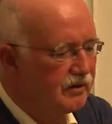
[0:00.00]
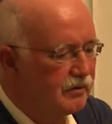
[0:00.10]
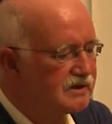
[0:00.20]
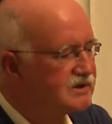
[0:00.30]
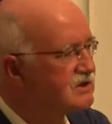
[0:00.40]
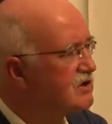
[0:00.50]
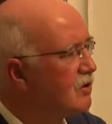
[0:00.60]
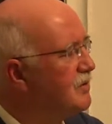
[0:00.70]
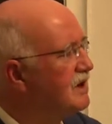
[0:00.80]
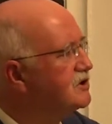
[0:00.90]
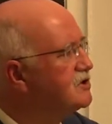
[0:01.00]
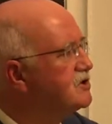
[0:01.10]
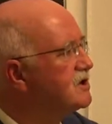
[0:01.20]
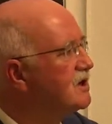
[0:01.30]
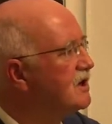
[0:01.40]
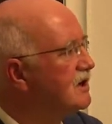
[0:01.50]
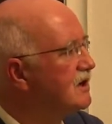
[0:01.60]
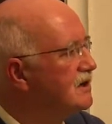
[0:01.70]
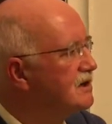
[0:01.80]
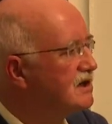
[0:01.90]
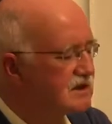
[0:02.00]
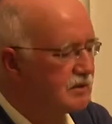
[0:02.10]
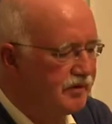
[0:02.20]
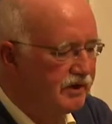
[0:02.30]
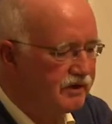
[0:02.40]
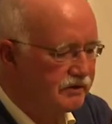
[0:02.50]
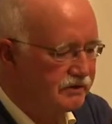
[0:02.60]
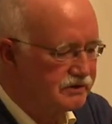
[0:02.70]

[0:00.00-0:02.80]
when so much disappears